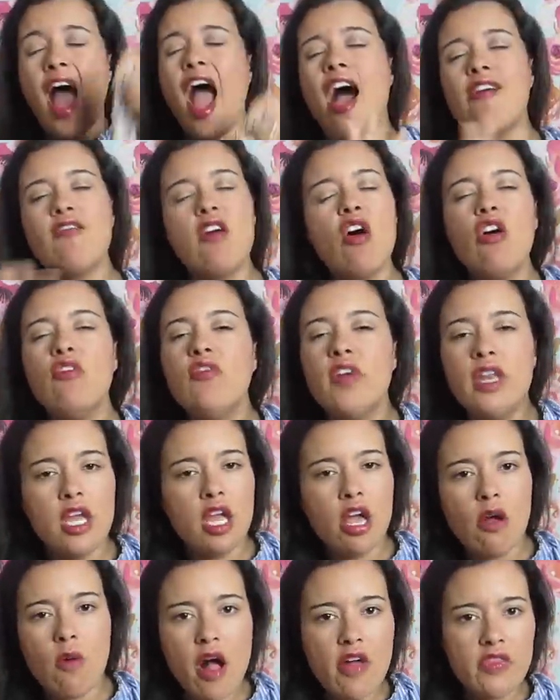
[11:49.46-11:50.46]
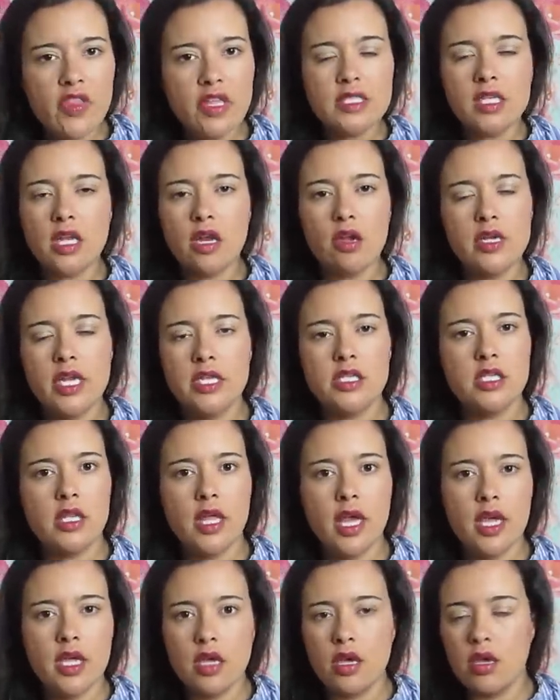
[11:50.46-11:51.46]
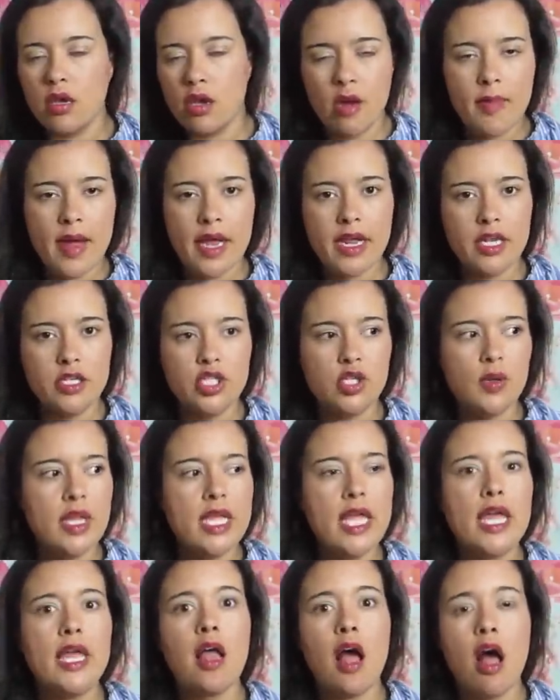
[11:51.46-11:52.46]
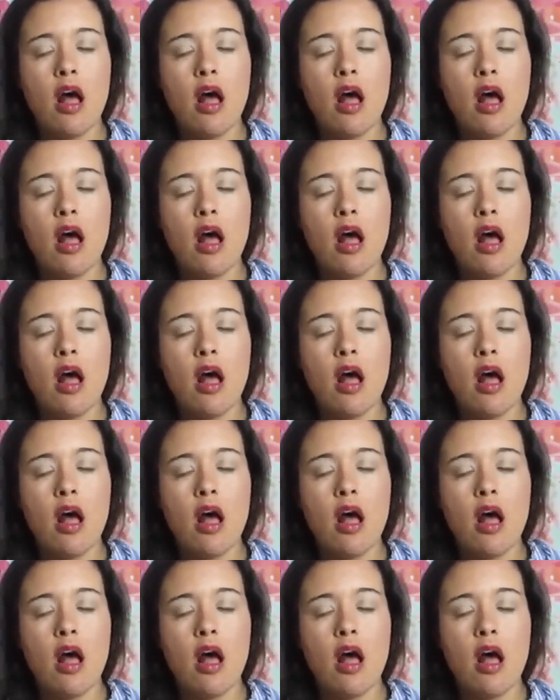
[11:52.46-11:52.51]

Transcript: I have a whole video on this. I don't need to like go back into it again.